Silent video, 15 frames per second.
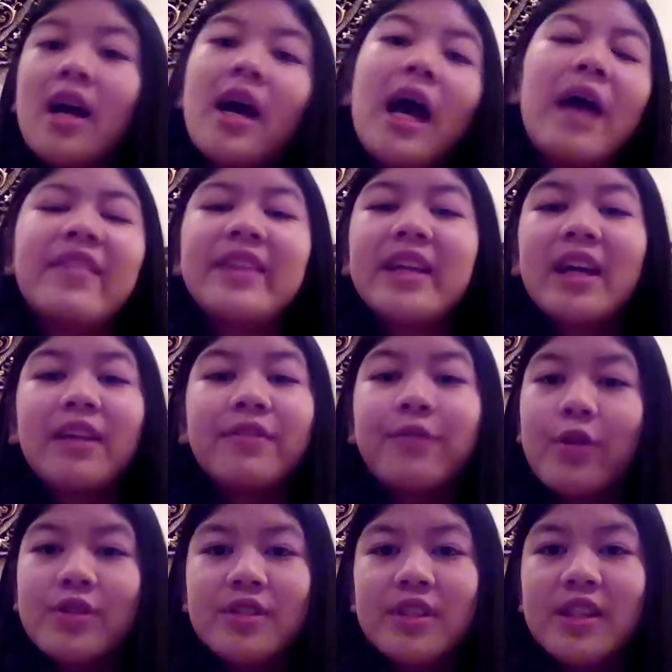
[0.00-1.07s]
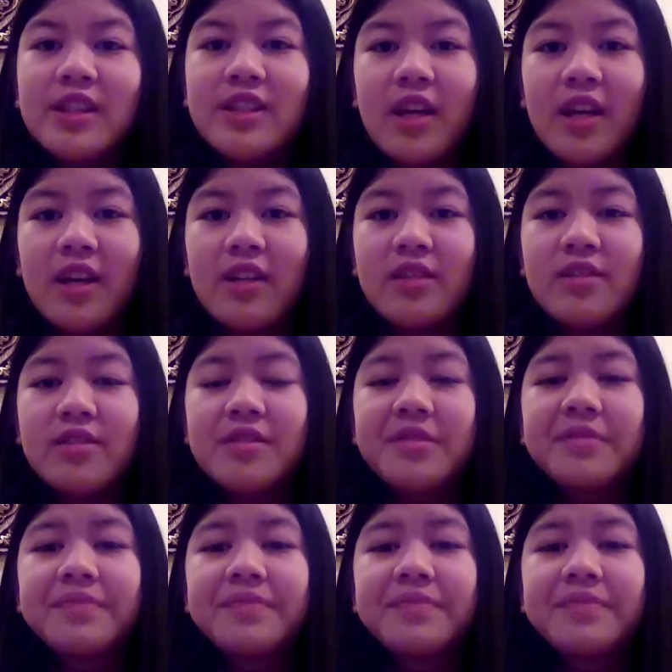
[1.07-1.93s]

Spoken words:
everything unfortunately changed.